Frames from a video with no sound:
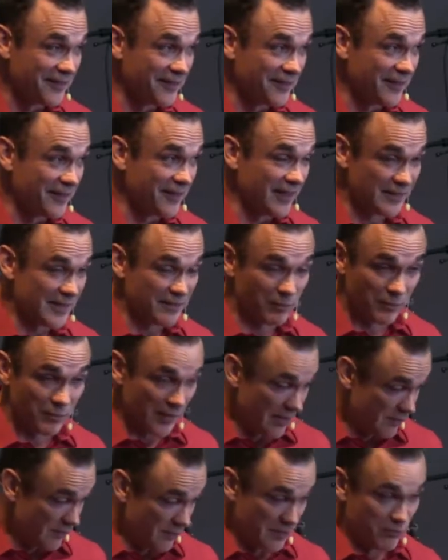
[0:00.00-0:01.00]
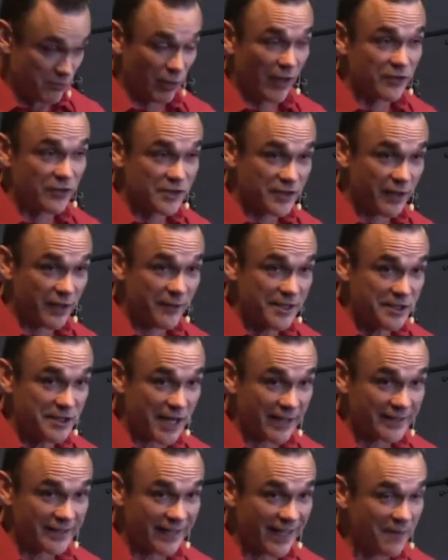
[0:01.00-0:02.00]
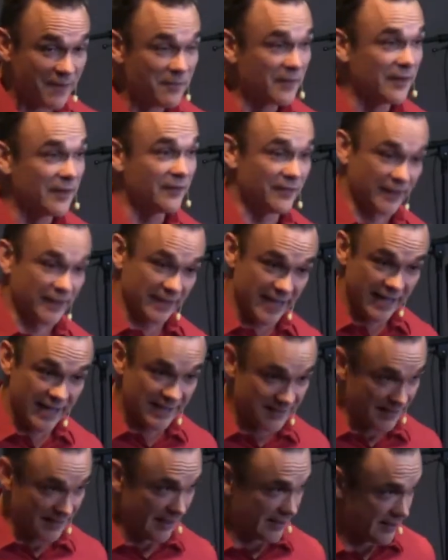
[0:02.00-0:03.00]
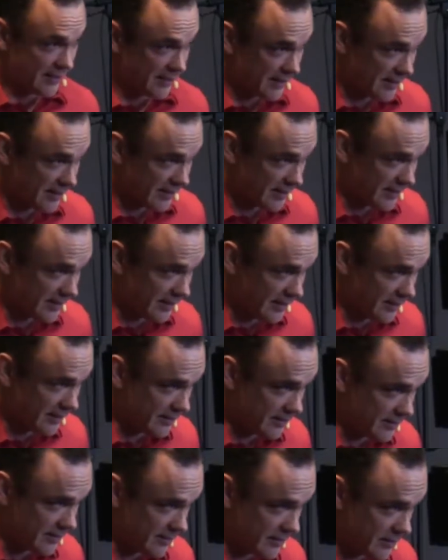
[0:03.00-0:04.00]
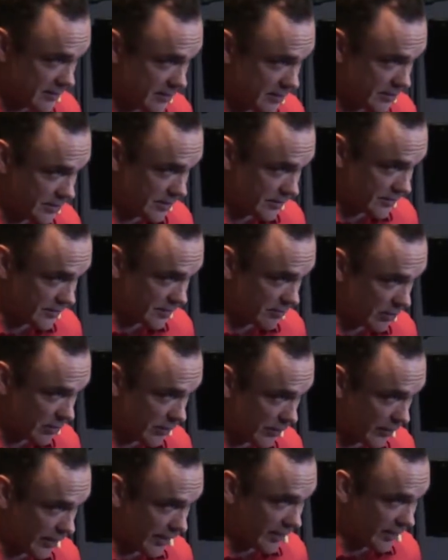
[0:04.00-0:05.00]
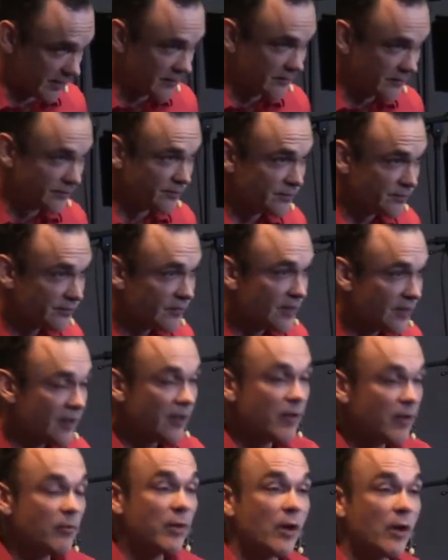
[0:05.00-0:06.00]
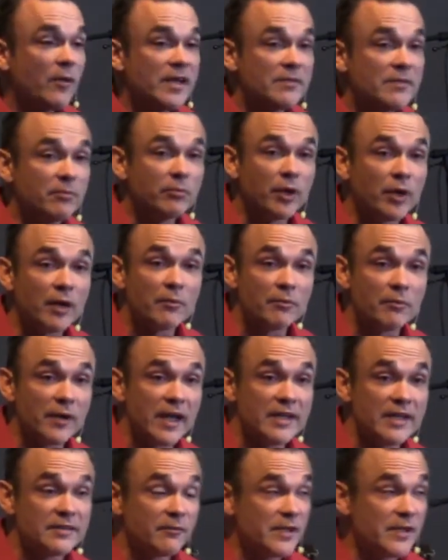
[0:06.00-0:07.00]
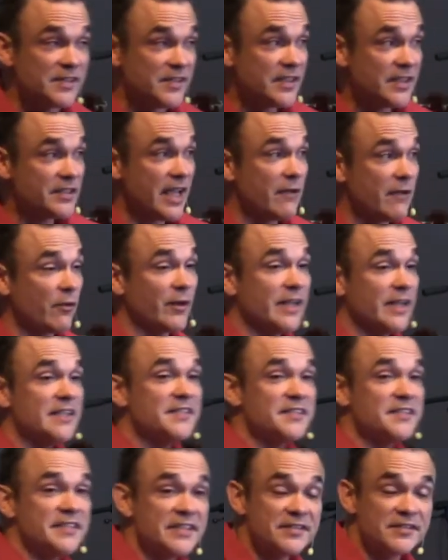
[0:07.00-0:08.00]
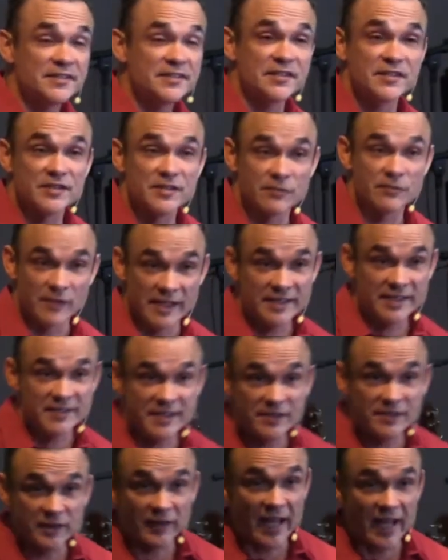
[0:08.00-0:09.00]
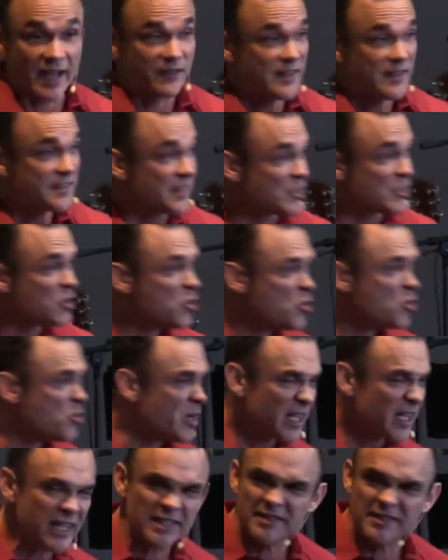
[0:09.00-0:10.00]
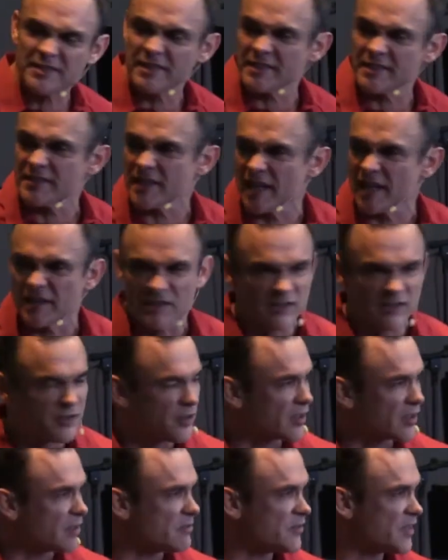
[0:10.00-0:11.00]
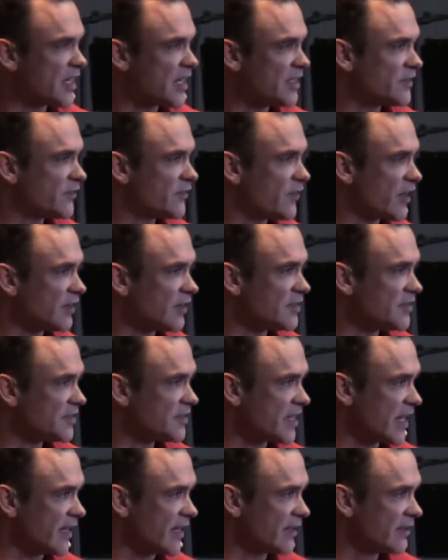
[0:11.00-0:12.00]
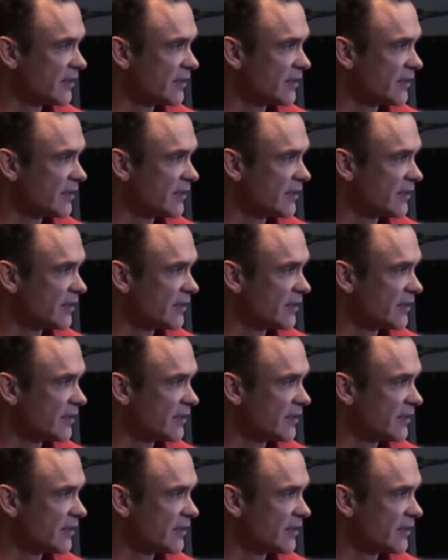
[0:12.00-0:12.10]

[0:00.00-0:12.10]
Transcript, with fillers: His, his brothers are rejecting him. the king is like, uh, you're just a boy. But we, but in, we see David, when he sees, this, when he sees Goliath, he says, Who is this uncircumcised Philistine